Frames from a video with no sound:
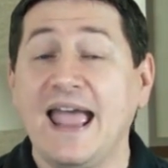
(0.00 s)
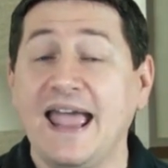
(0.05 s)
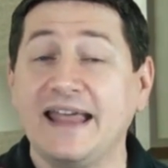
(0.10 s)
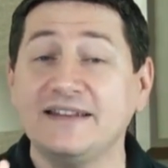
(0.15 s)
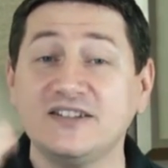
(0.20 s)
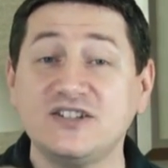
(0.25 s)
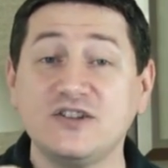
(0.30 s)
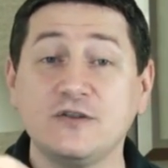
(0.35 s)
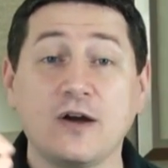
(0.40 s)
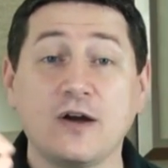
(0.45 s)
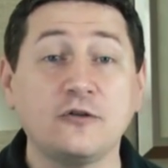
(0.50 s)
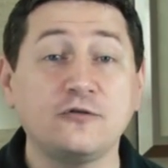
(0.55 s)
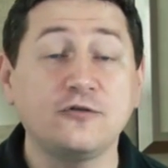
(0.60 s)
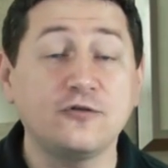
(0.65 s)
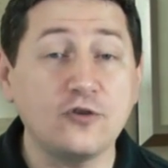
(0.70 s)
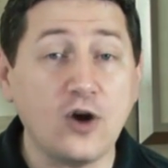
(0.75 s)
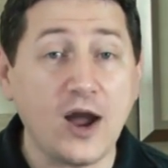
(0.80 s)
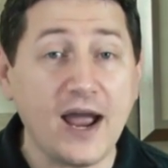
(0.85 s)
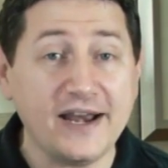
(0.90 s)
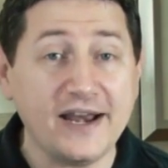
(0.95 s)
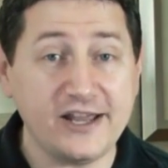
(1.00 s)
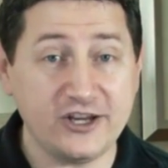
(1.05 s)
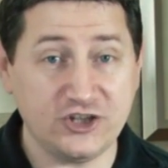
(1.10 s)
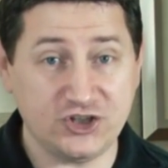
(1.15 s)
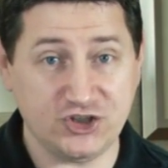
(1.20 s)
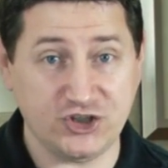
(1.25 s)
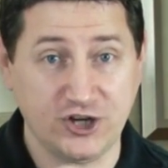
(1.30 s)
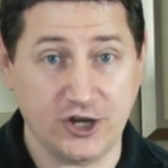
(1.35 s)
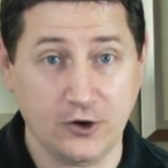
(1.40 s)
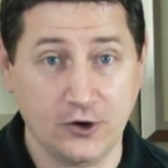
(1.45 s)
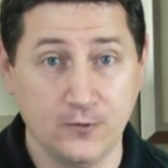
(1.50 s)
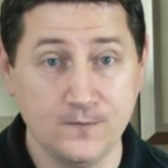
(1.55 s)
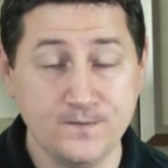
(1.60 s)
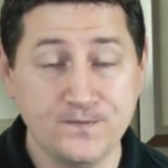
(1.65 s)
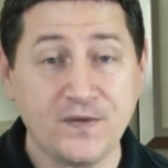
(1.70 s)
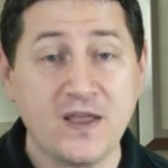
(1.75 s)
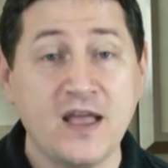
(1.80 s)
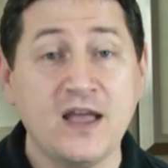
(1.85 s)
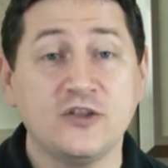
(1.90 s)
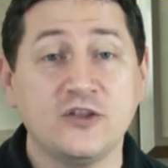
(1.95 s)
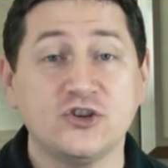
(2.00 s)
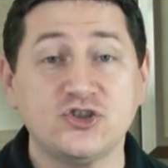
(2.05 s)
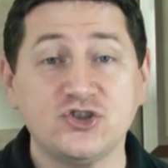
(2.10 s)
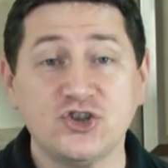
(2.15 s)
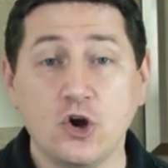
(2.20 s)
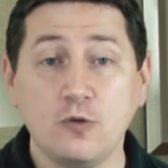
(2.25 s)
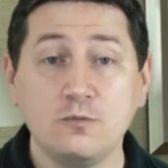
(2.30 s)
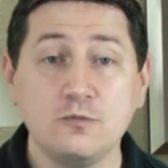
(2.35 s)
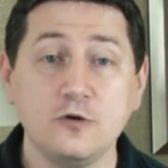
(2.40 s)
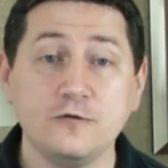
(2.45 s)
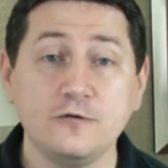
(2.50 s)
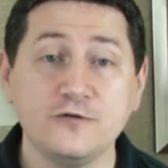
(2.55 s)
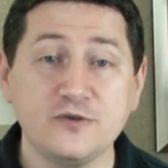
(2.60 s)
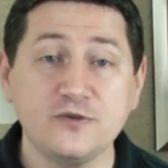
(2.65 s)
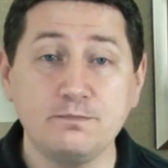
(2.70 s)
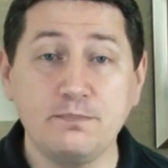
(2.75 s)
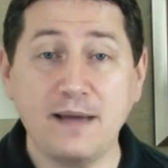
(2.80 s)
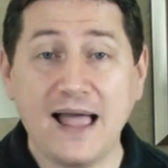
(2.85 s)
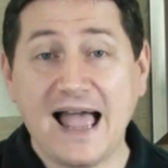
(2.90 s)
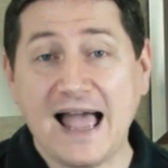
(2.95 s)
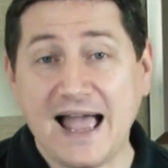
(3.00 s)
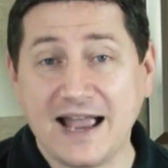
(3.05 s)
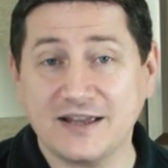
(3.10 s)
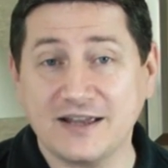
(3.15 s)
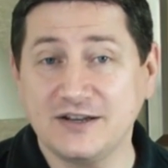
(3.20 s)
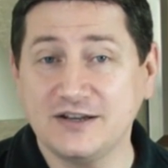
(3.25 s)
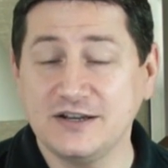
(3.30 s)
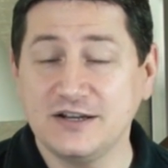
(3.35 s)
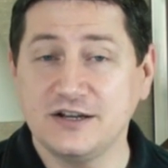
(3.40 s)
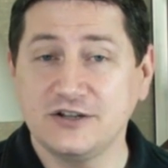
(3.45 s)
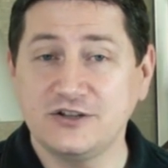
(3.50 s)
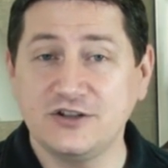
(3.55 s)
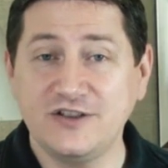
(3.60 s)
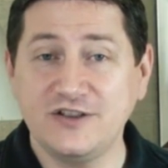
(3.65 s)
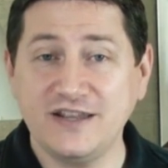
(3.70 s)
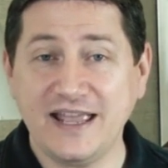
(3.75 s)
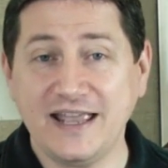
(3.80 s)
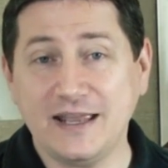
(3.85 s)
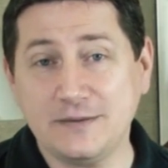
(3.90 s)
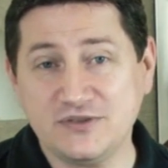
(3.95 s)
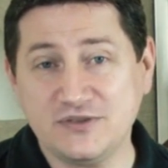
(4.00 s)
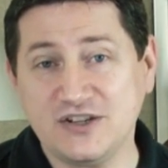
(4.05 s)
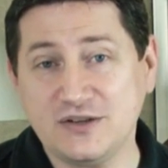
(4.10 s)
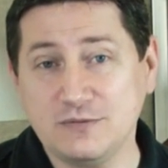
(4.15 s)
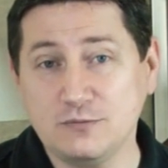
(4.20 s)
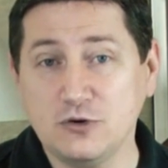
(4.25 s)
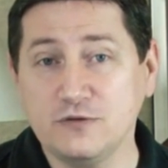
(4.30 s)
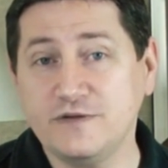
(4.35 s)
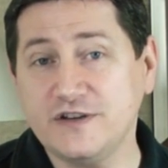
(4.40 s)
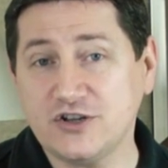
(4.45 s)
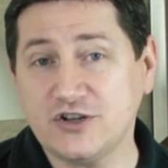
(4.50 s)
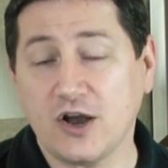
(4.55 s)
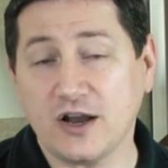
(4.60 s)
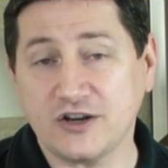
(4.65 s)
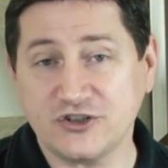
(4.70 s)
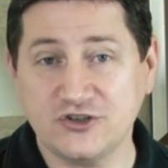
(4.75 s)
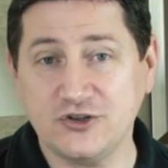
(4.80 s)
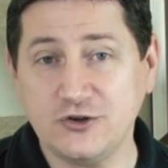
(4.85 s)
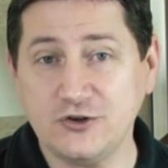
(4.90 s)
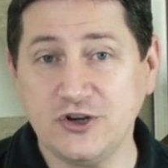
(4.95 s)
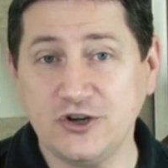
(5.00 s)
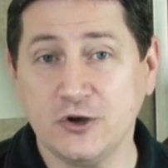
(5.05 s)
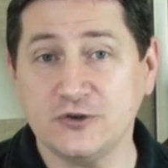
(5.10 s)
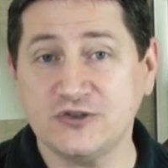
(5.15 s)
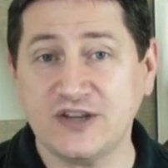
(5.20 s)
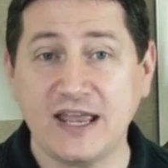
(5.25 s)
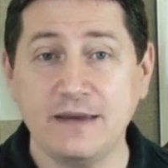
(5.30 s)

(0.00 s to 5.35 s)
And listen, on Friday's show, the show moves back to the A M C Movie Talk studios.